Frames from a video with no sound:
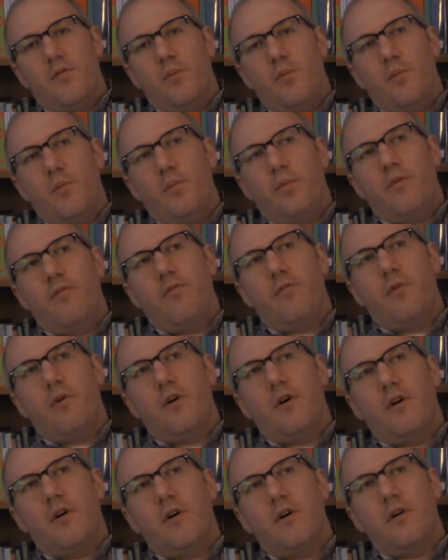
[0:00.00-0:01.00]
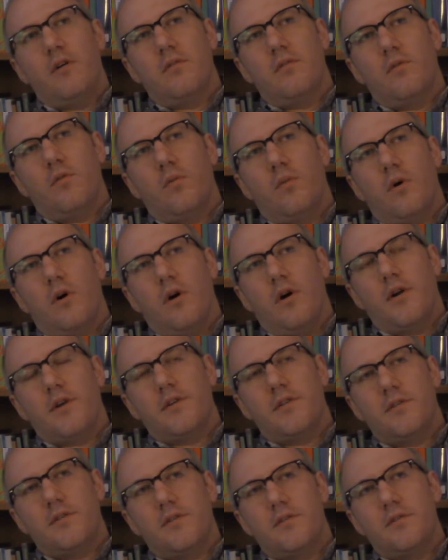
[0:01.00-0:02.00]
Beauvoir
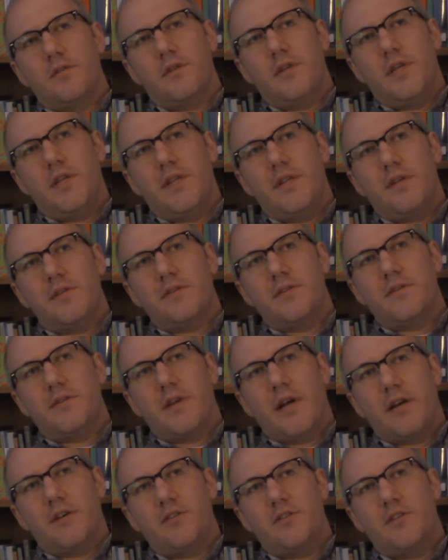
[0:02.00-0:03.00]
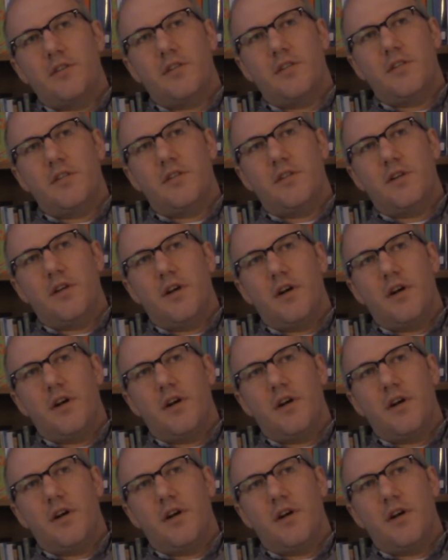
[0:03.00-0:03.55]
walks in this section